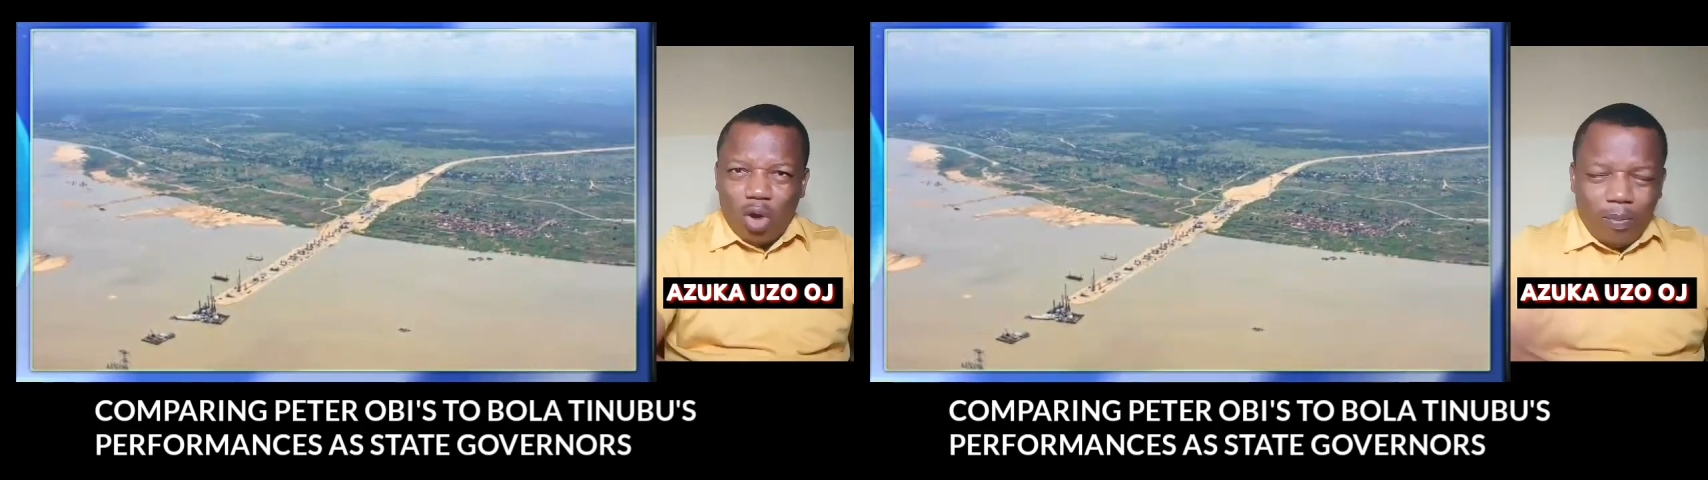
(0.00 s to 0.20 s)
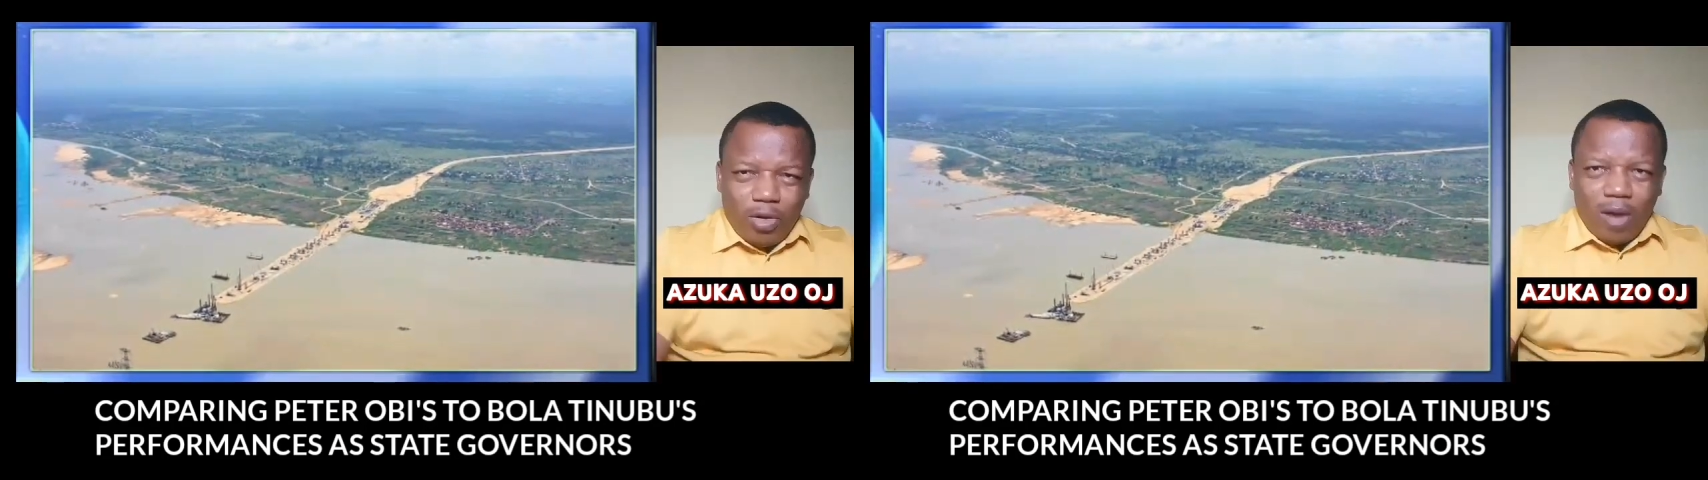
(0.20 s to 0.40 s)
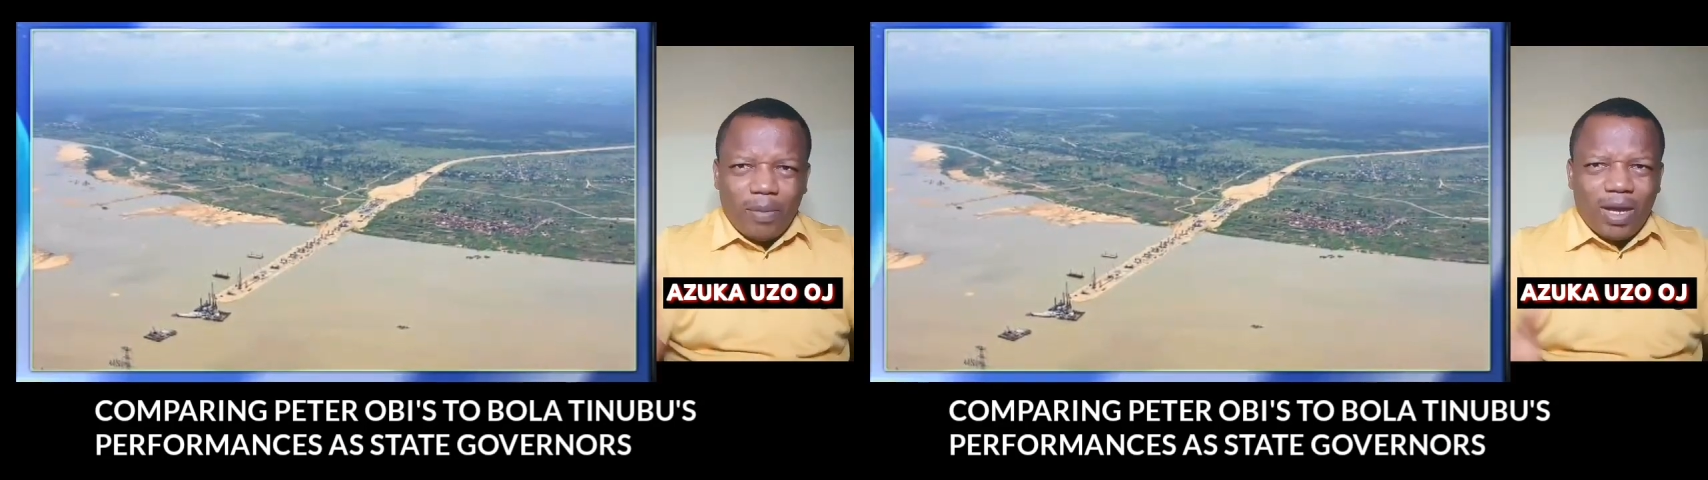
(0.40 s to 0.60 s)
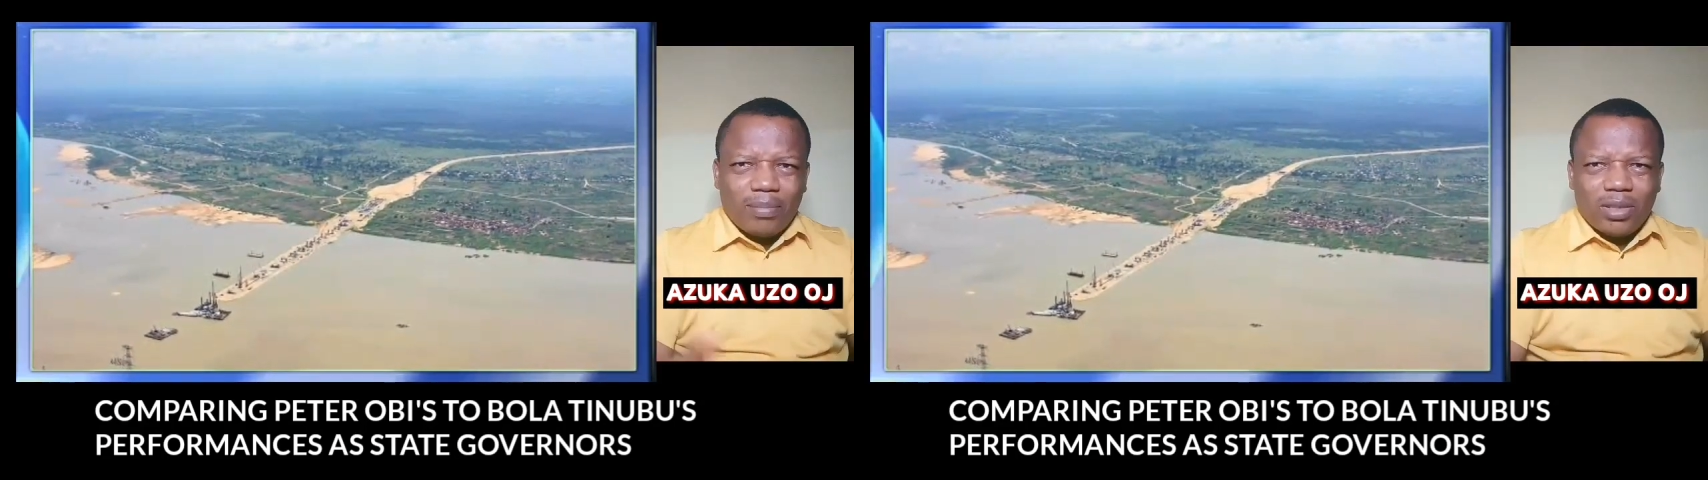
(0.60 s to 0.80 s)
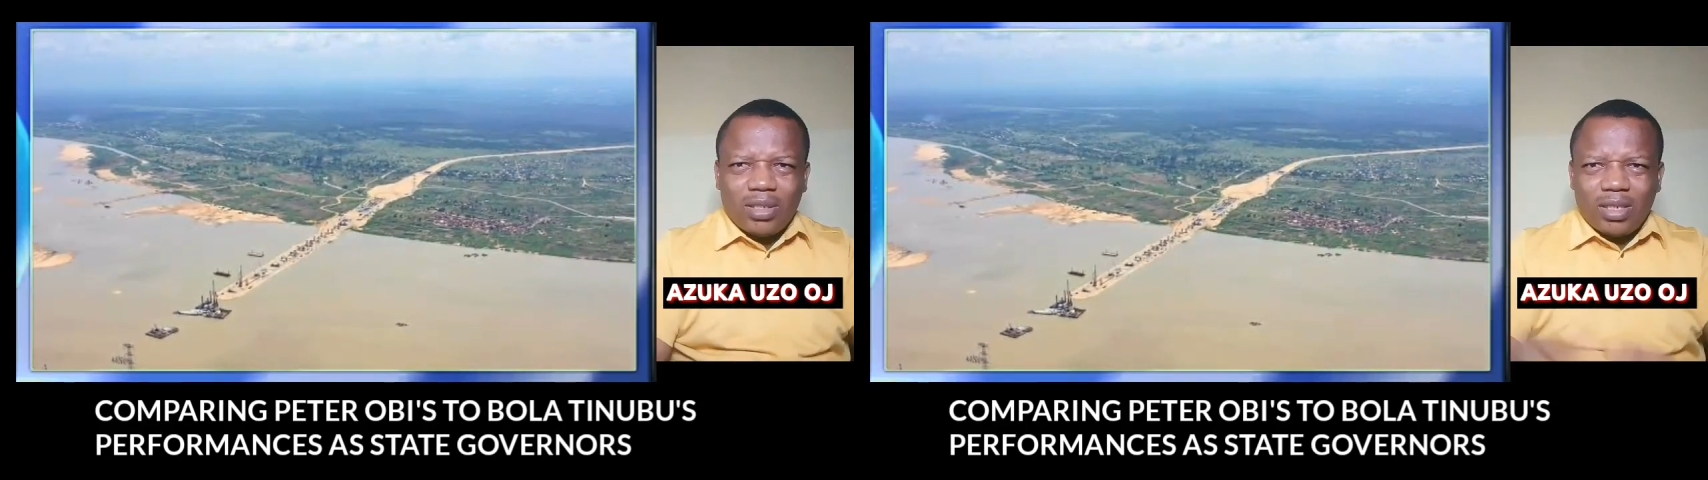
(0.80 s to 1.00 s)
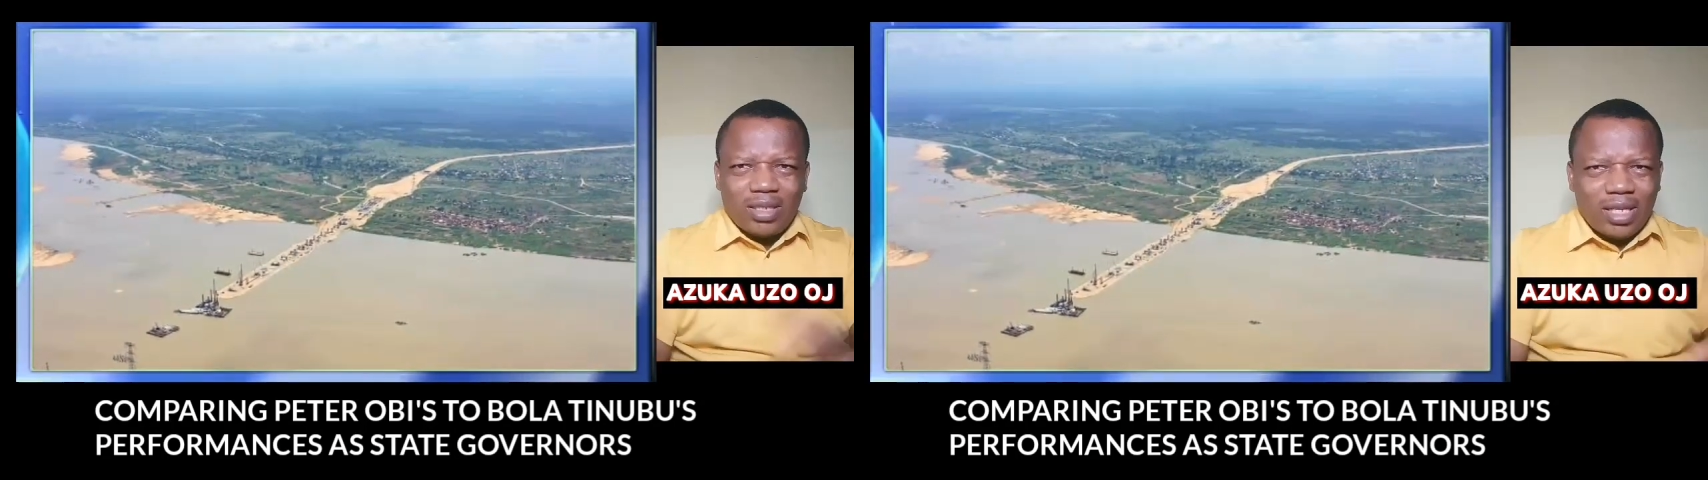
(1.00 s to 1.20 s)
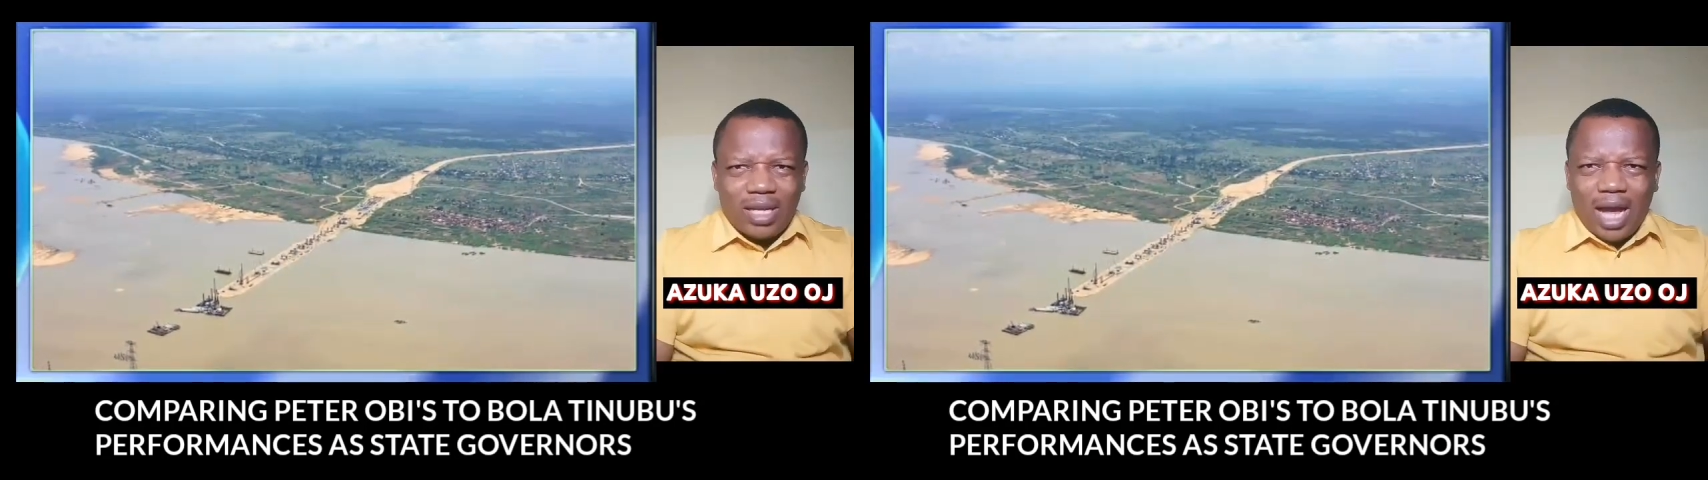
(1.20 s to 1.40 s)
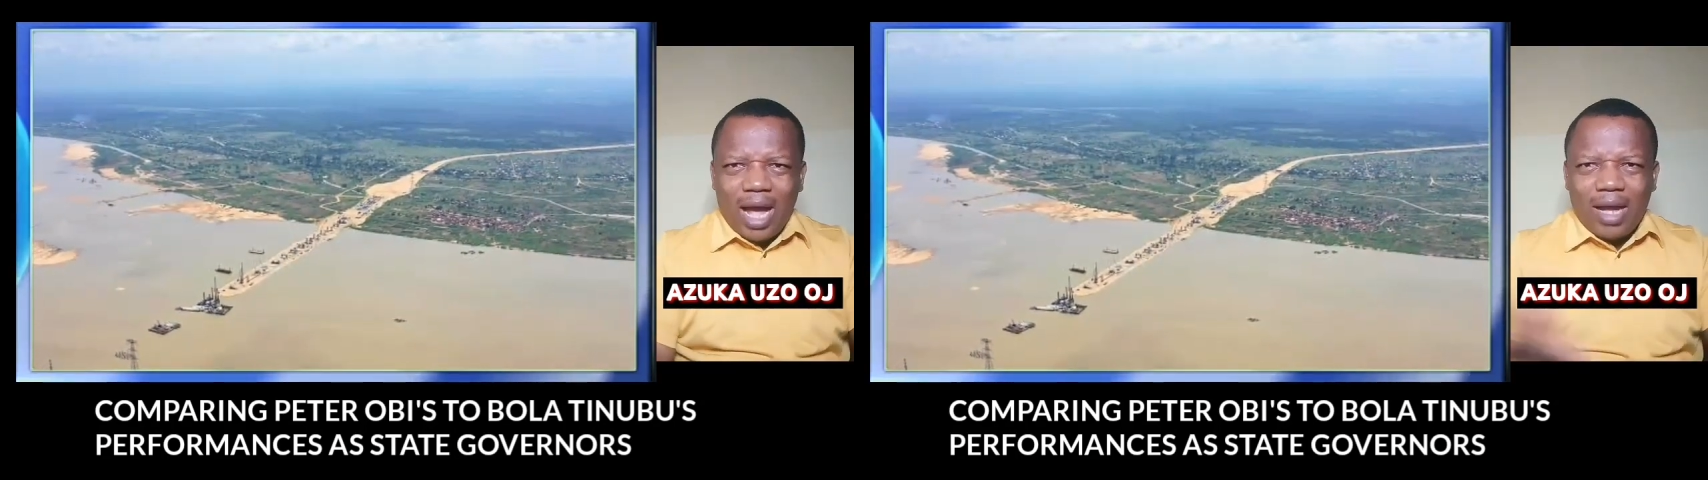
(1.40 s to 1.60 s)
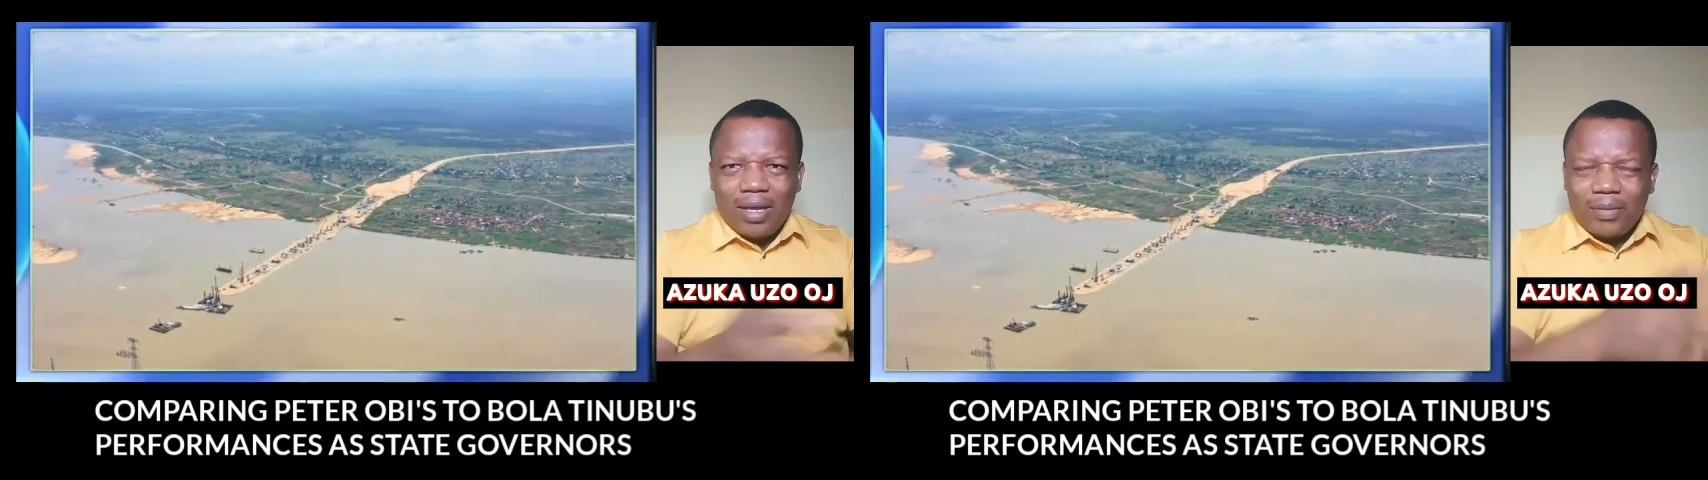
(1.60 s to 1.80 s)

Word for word: open up um, the uh,